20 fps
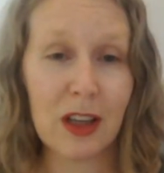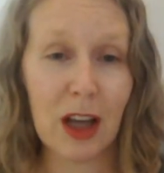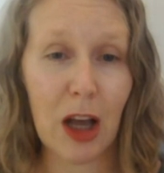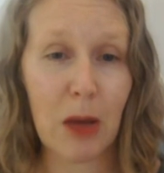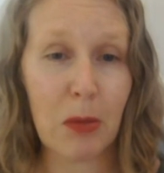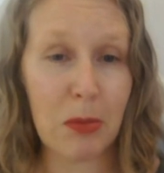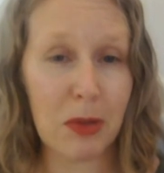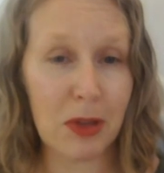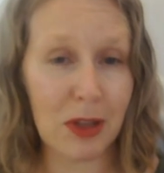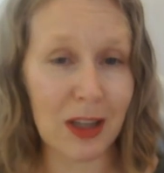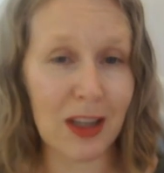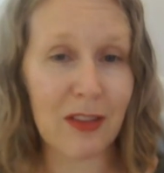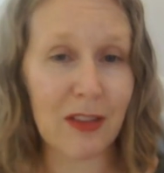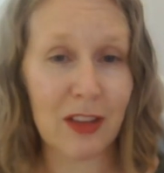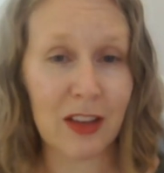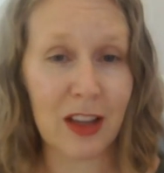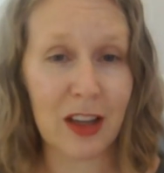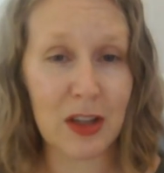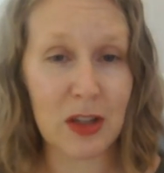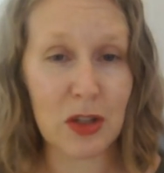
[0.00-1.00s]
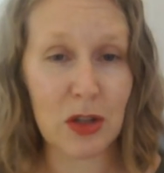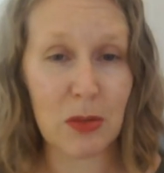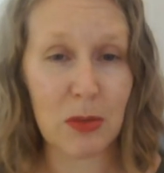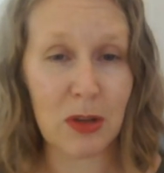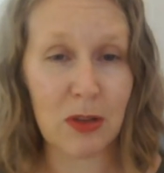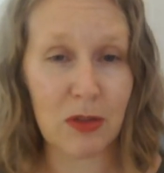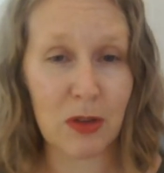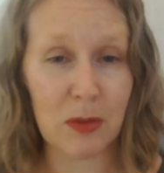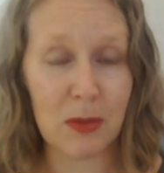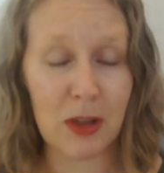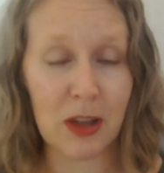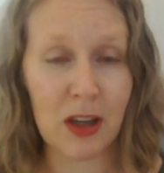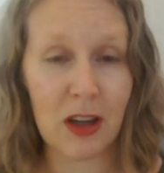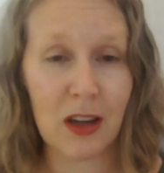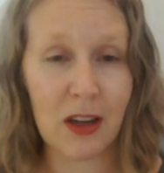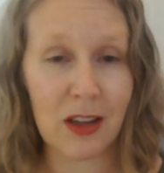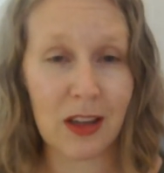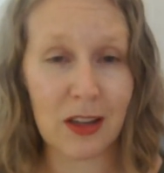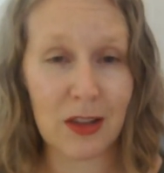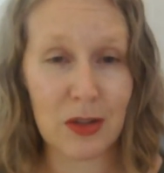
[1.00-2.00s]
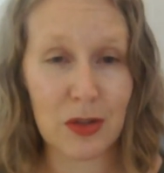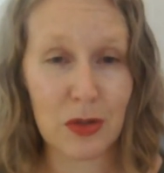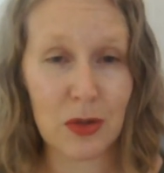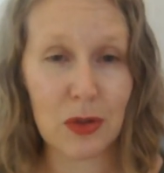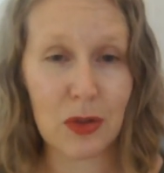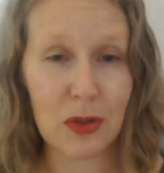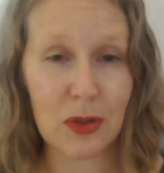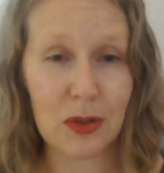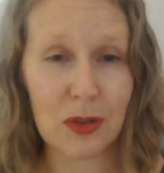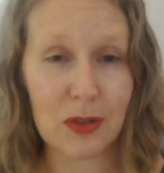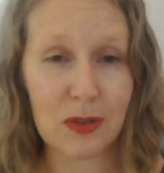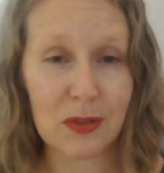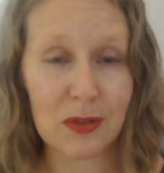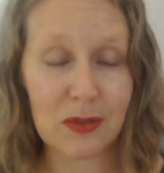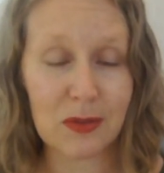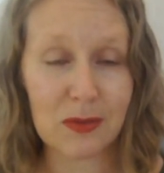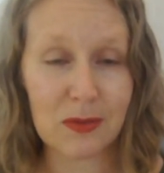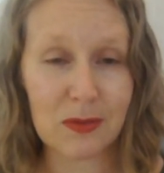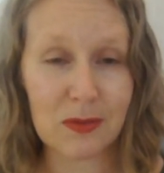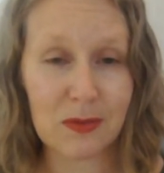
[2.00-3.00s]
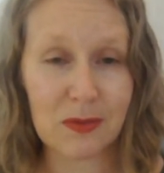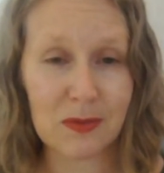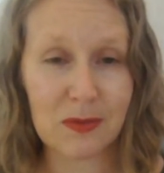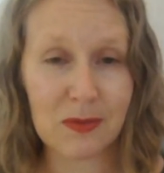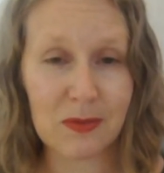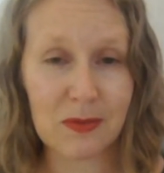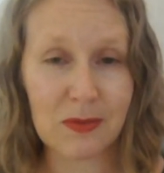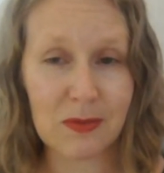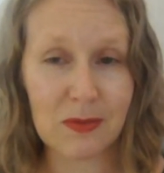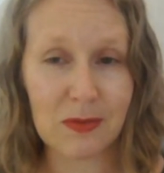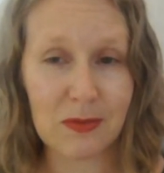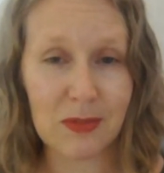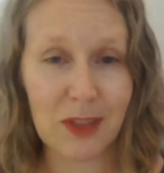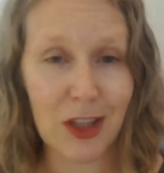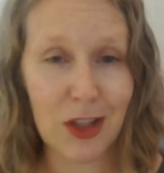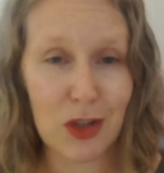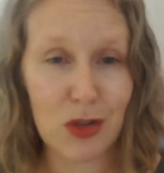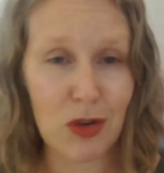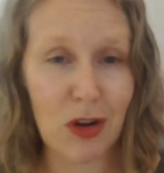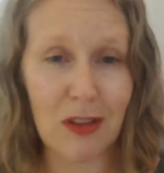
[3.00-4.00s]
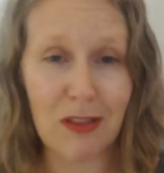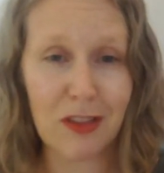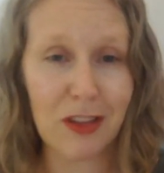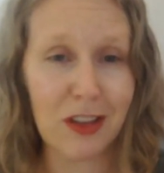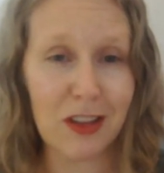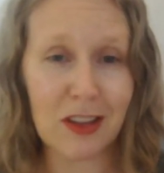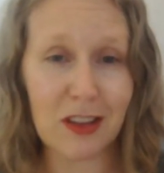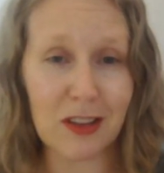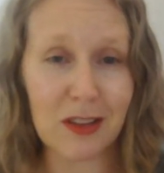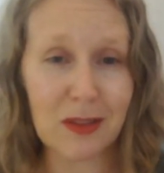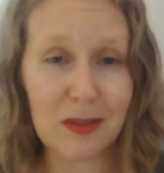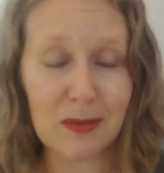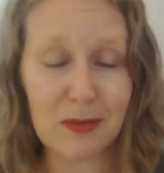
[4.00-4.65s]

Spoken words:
and believing that's coming from the car next door in traffic,